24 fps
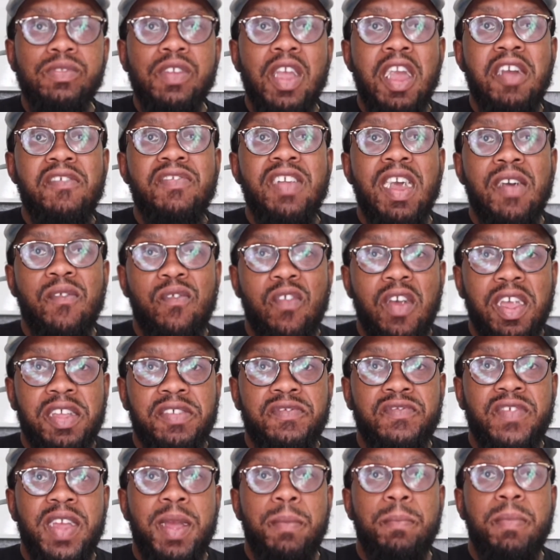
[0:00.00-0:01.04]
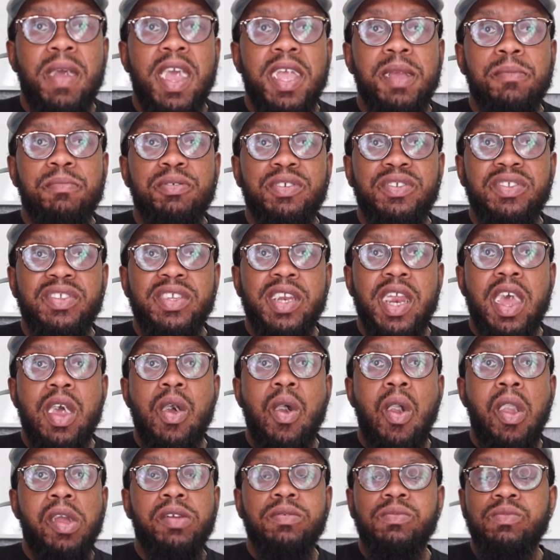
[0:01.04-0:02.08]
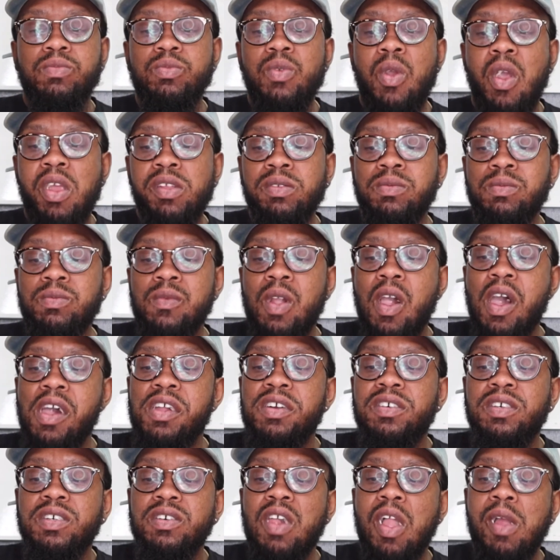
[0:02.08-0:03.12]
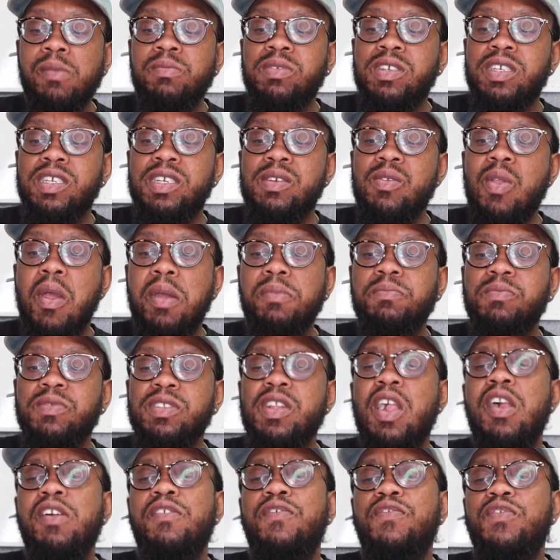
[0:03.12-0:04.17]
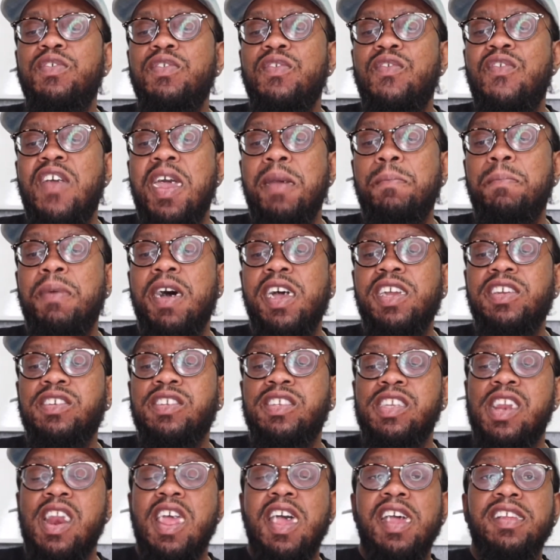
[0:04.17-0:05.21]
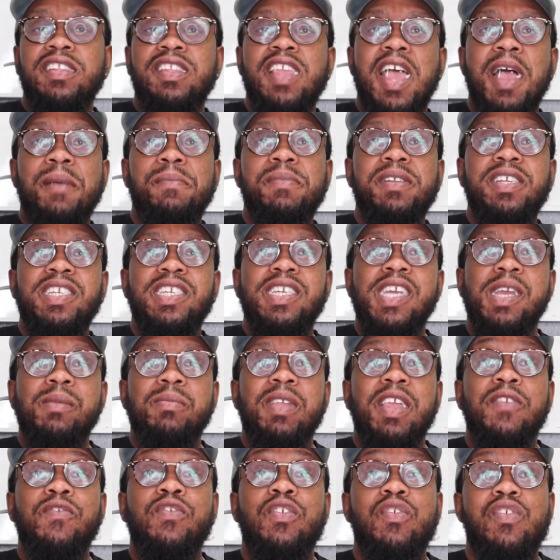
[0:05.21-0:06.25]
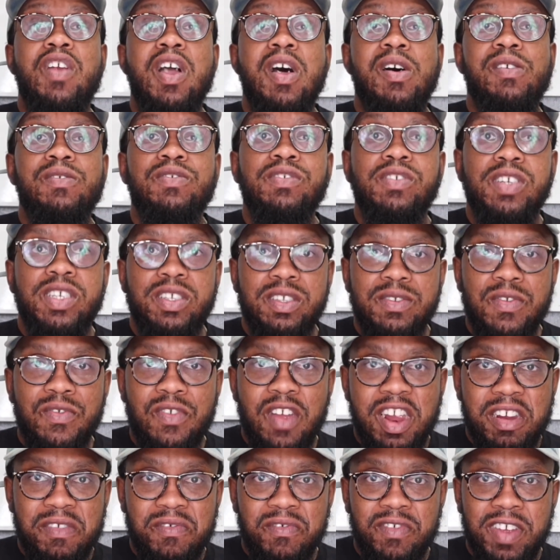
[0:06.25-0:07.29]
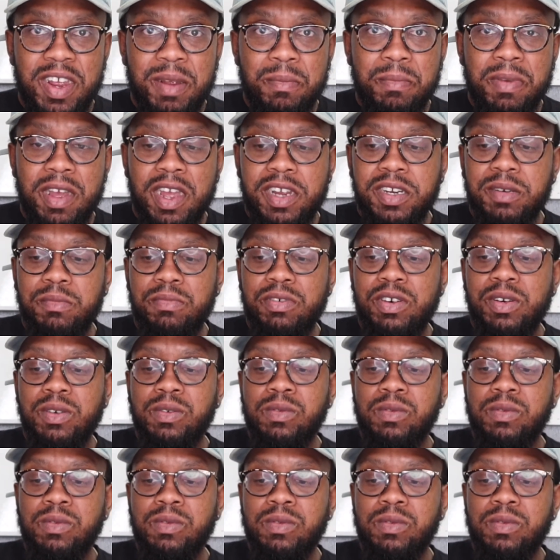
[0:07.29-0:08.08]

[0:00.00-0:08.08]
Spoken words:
if that fucking vampire pulls it out. You know what I'm saying? There are a few vampires that are on top of the game, like Pharrell. Pharrell's a fucking vampire, bro.